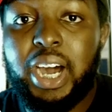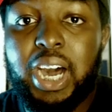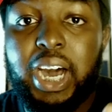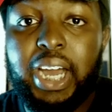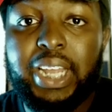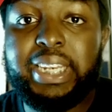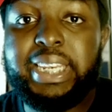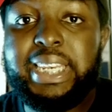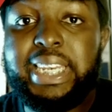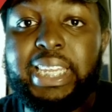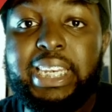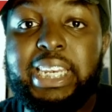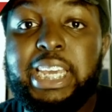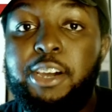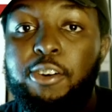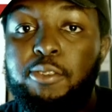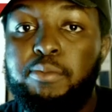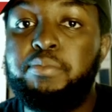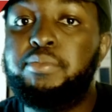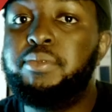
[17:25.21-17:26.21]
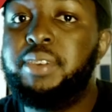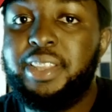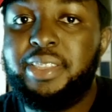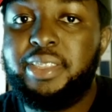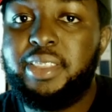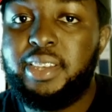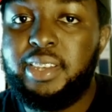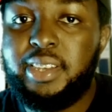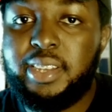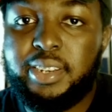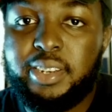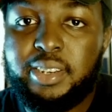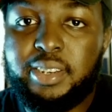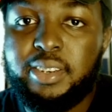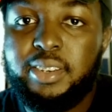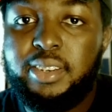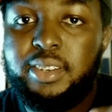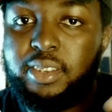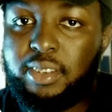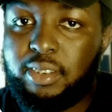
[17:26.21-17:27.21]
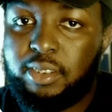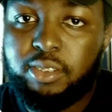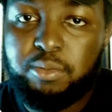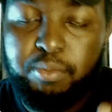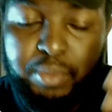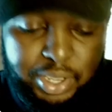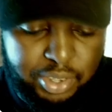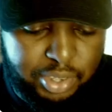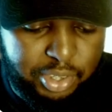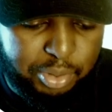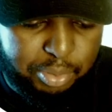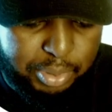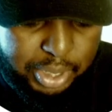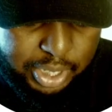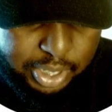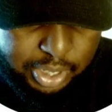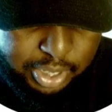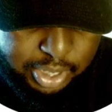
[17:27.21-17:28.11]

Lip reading: I need help with and message me.